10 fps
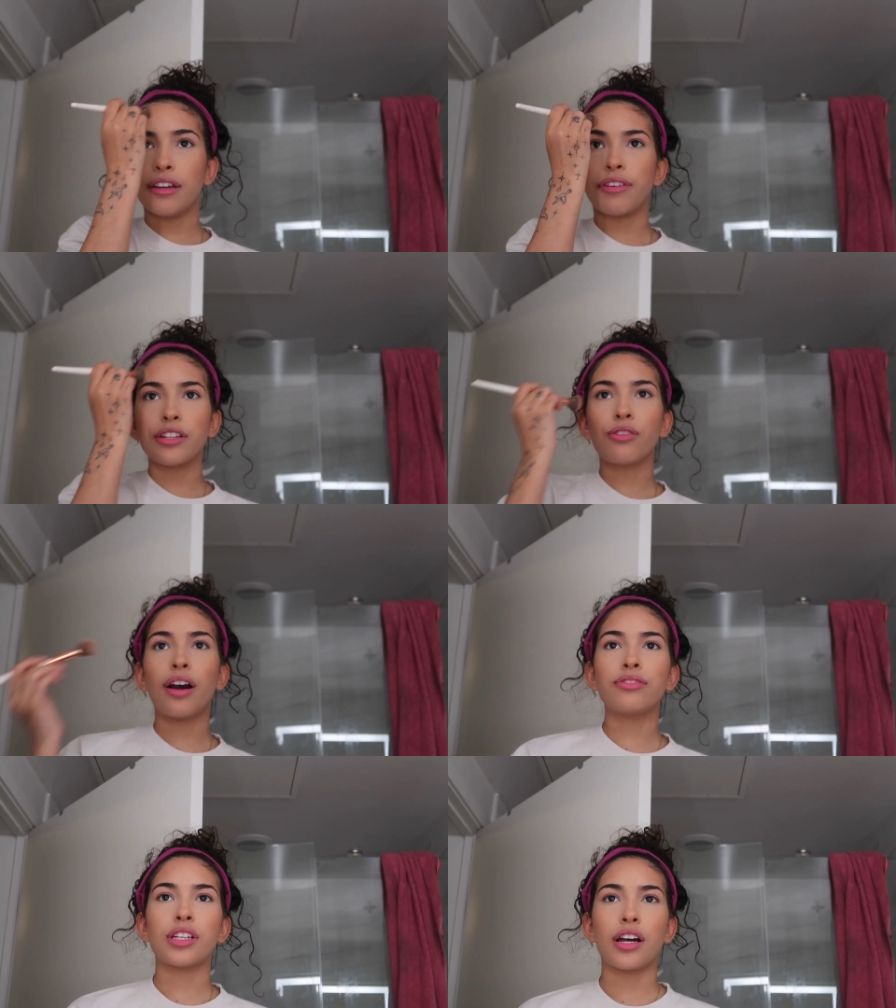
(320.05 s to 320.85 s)
If I don't
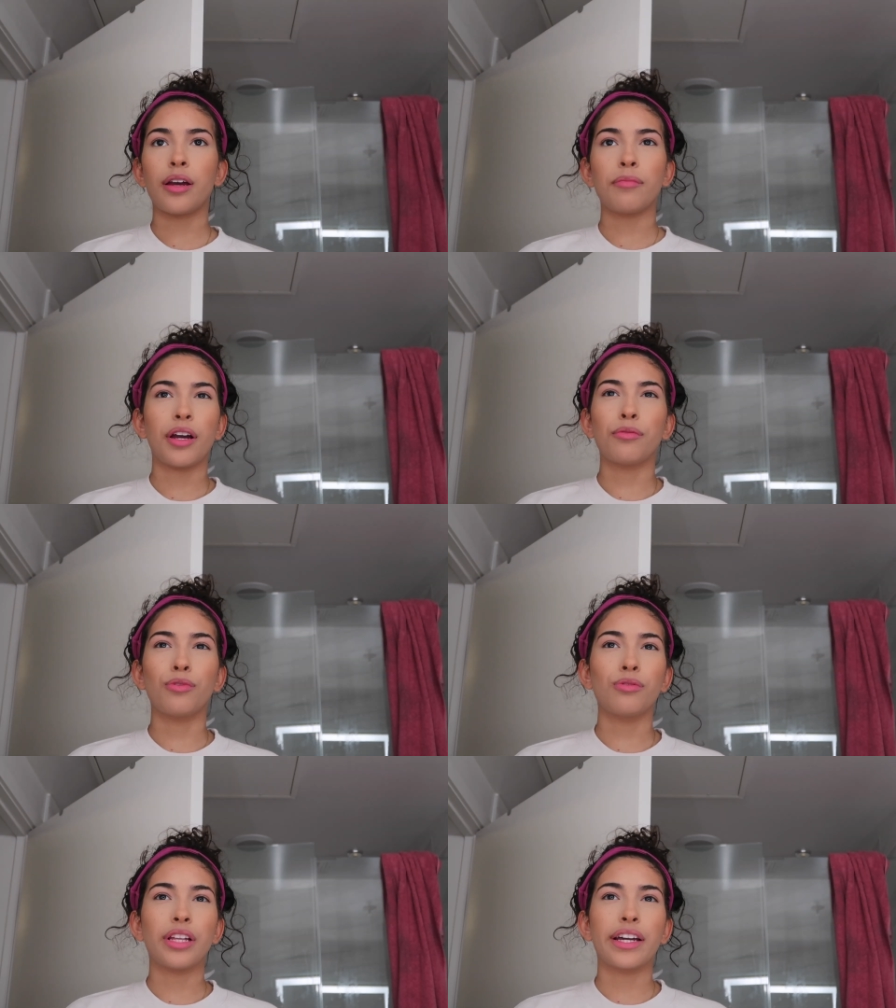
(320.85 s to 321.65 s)
have time, I
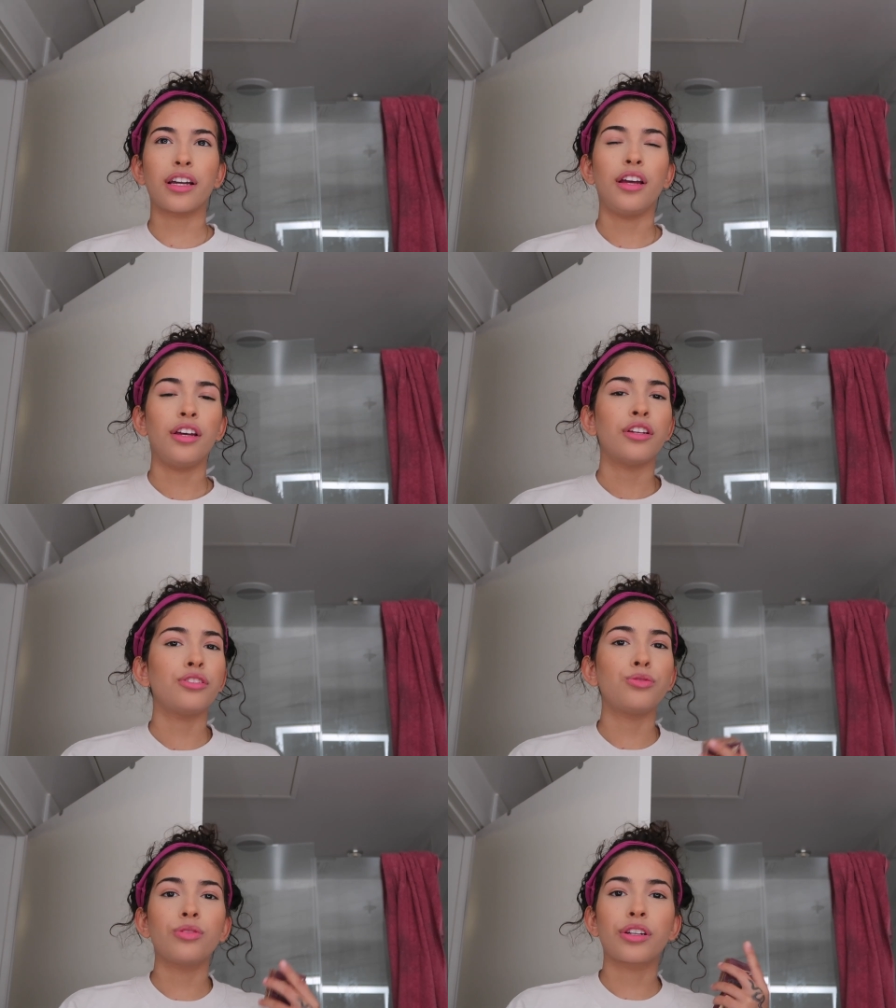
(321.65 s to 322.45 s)
won't like
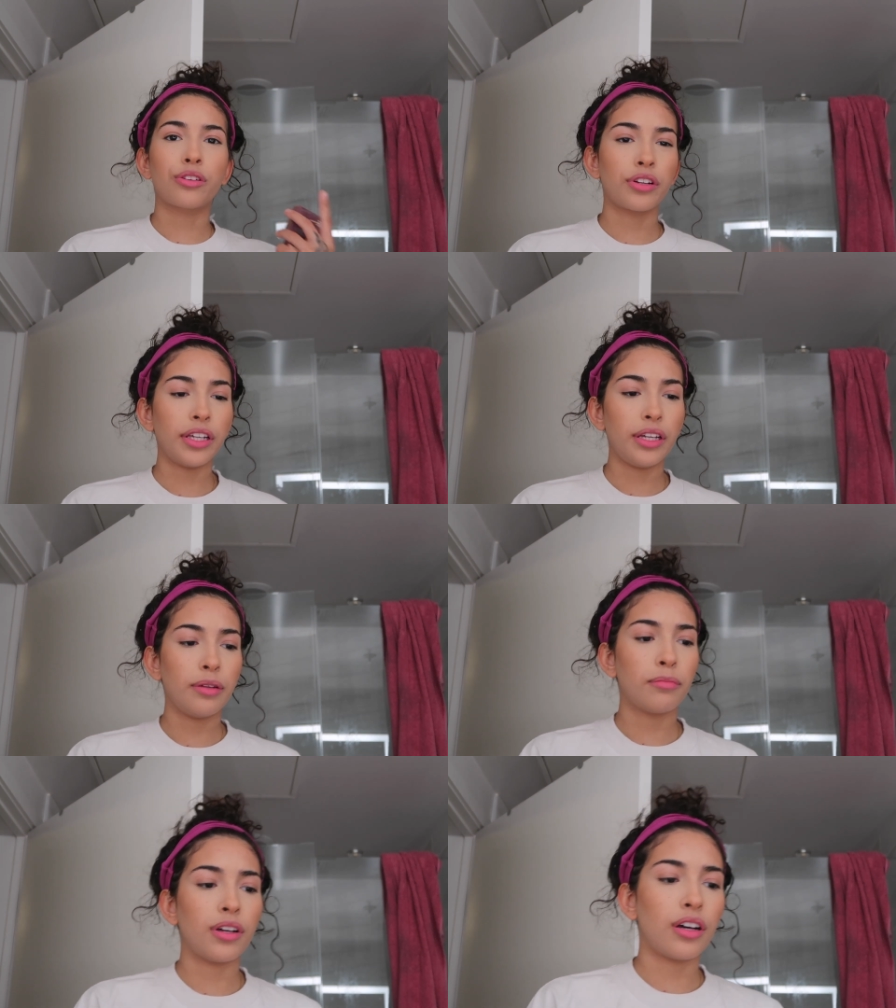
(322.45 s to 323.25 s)
do the
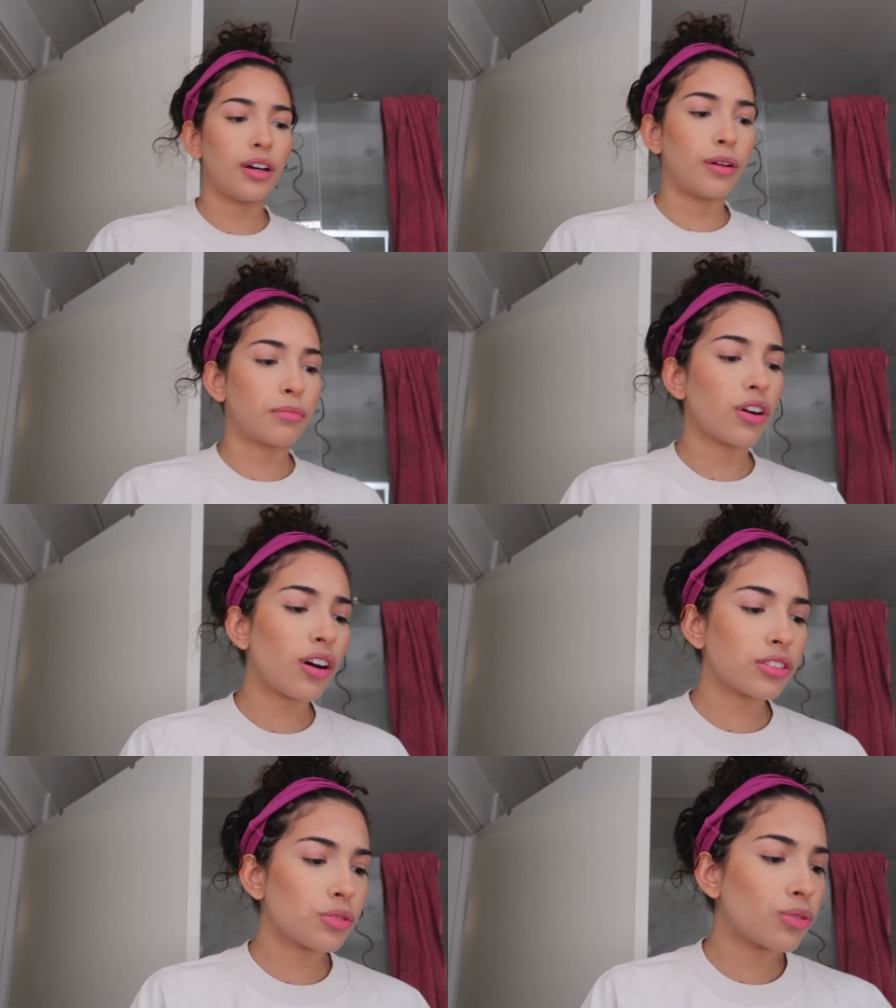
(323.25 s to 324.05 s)
cream
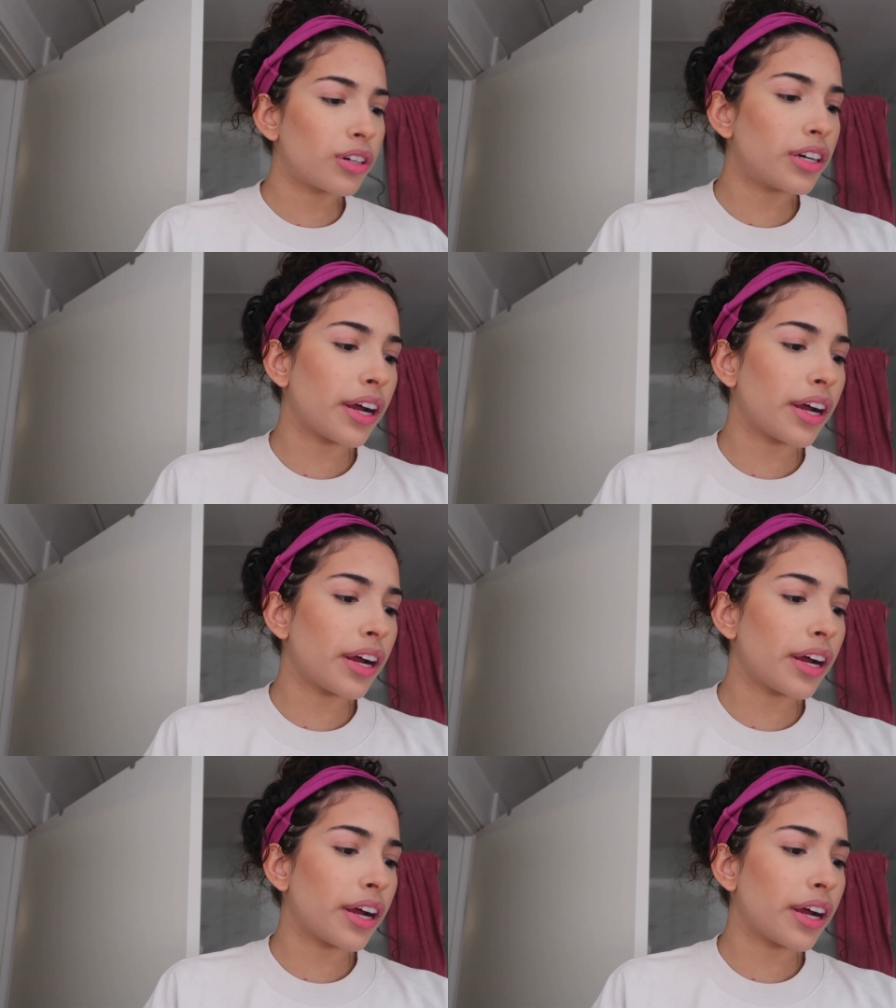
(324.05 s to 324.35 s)
contour.